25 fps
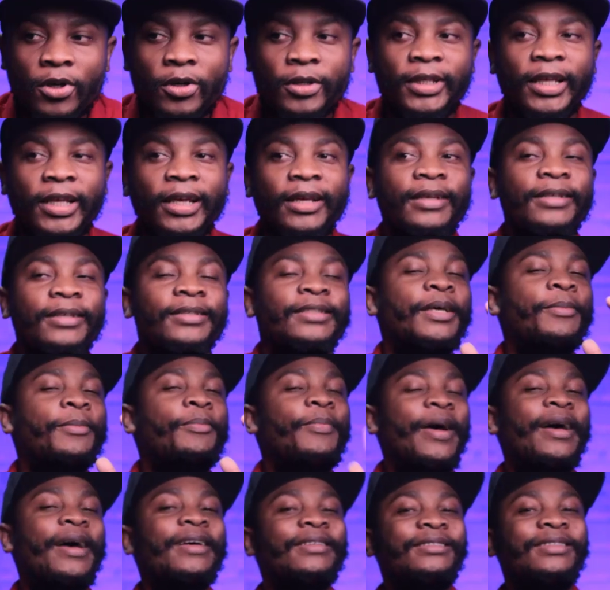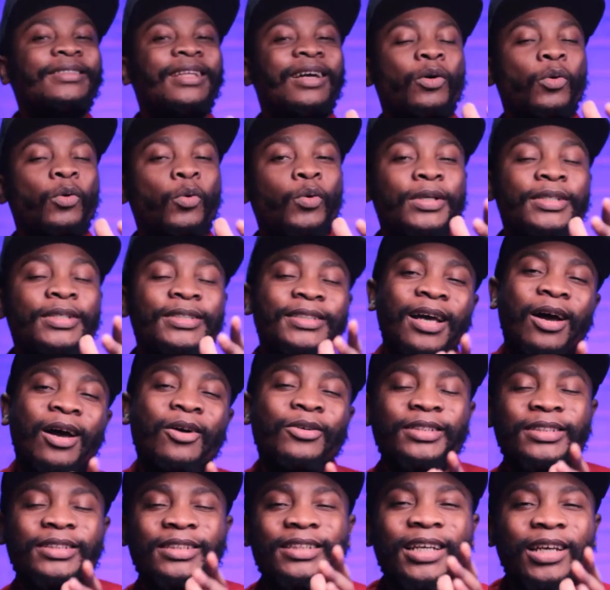So there is a pastor who is
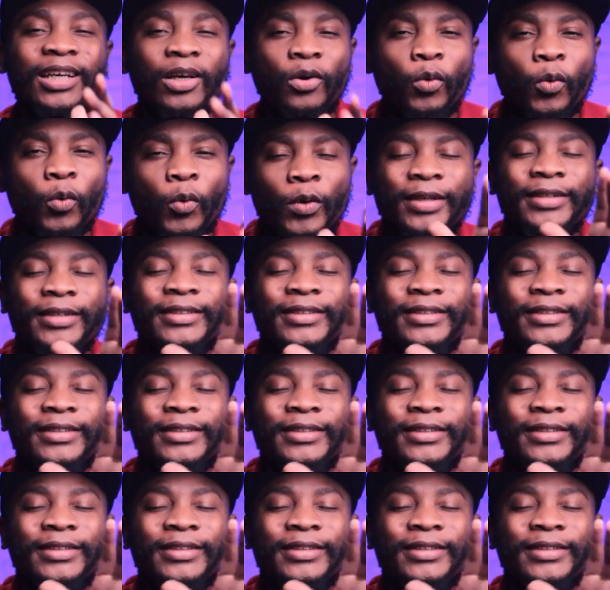out here who